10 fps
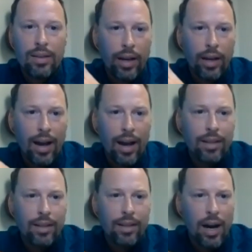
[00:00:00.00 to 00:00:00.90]
guides
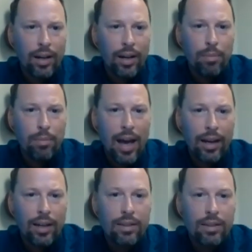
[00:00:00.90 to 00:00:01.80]
and the buyer guide
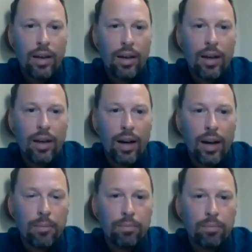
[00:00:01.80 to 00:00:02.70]
packets.
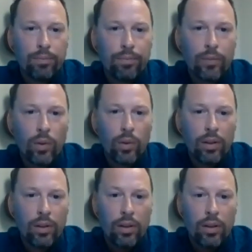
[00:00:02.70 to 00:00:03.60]
When
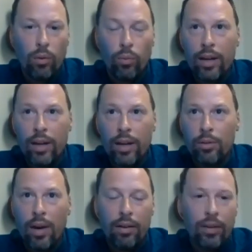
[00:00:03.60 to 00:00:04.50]
I
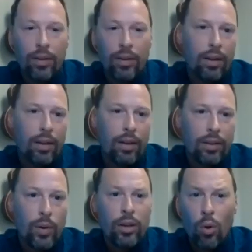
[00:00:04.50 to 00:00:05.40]
do
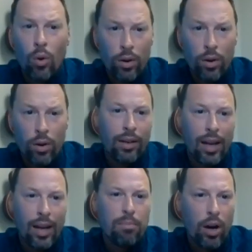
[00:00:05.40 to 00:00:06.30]
I do quarterly
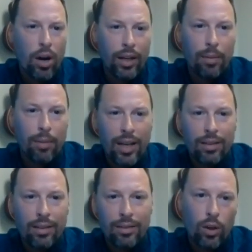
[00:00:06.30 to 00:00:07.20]
kind of market
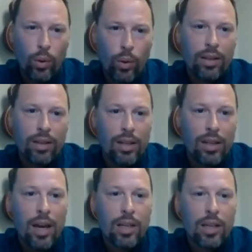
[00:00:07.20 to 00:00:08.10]
updates, like quick
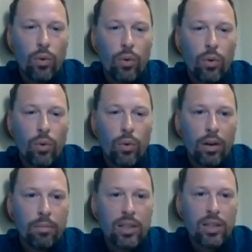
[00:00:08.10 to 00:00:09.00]
CMAs for
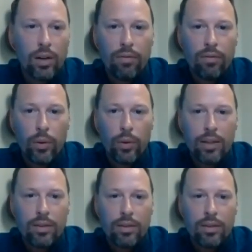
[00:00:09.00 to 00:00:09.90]
my sphere of
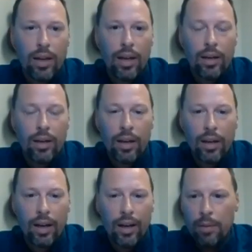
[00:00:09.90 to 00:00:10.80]
influence. And then
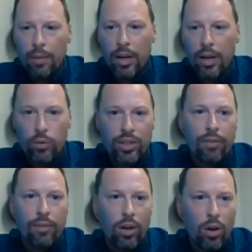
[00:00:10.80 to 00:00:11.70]
anybody who's reached
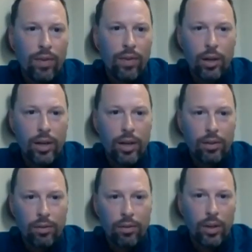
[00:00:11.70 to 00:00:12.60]
out for a home
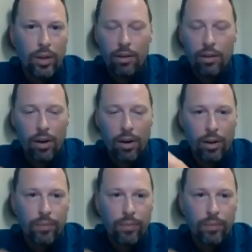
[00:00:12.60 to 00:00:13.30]
valuation through any of our,